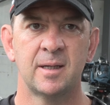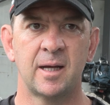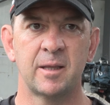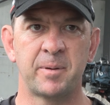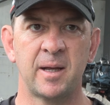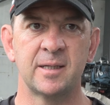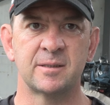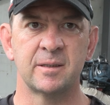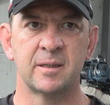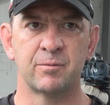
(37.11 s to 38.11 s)
uh, the
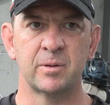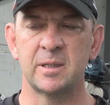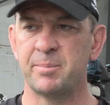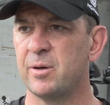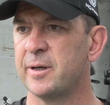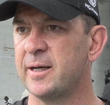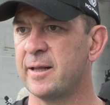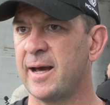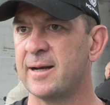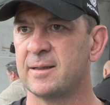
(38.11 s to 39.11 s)
players are, are, really buying
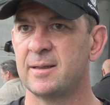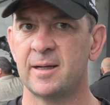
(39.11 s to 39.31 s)
into that.